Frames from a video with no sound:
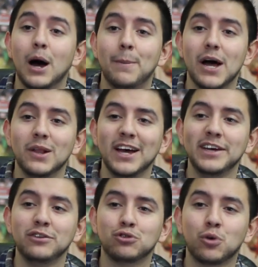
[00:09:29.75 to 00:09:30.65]
about
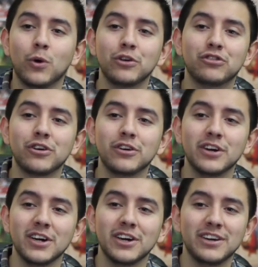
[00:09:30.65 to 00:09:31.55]
like
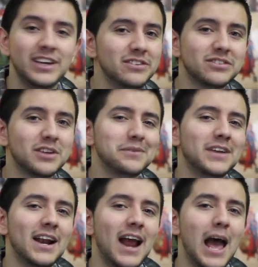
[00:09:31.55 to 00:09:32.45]
torturing stuff
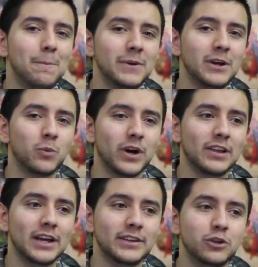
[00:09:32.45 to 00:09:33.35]
that had happened and where
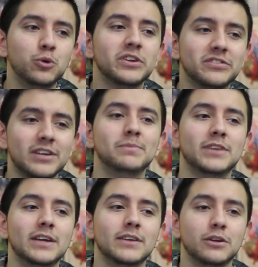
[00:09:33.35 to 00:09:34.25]
like they do the same thing,